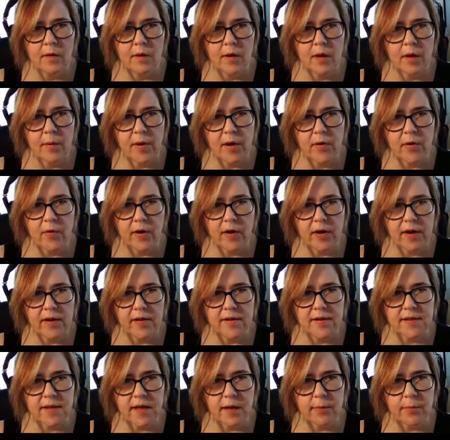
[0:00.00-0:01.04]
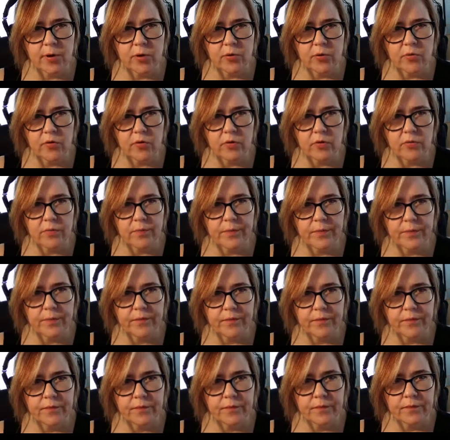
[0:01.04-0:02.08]
I might run out of time here, though.
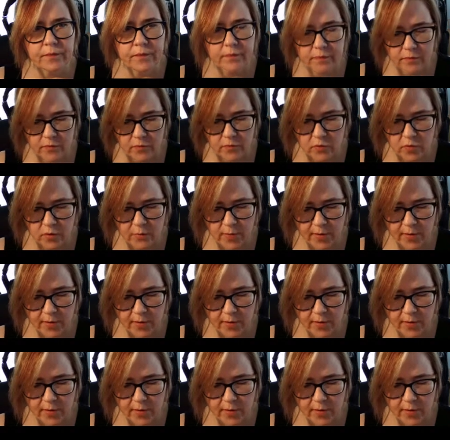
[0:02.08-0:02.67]
Or